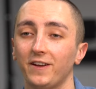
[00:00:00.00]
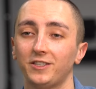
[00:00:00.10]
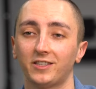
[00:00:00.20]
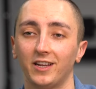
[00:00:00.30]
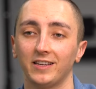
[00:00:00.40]

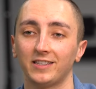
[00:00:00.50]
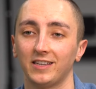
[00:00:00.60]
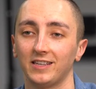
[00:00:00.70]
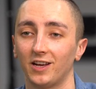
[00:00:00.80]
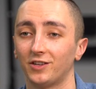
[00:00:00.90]
feature to this
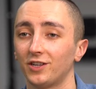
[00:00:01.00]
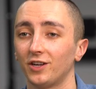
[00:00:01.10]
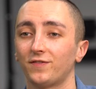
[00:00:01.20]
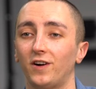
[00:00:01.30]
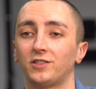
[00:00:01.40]
is that a
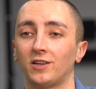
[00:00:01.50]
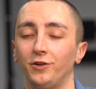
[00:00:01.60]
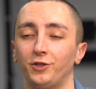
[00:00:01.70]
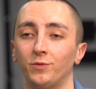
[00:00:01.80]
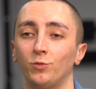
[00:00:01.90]
certified
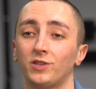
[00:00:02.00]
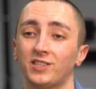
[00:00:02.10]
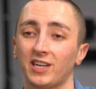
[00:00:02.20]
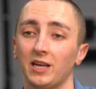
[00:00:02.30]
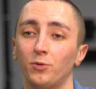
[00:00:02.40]
solution will
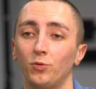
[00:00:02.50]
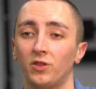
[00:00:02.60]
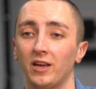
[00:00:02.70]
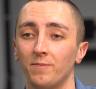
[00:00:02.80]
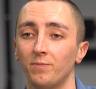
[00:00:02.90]
disable
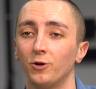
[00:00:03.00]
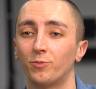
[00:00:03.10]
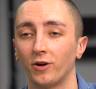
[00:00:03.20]
the inbuilt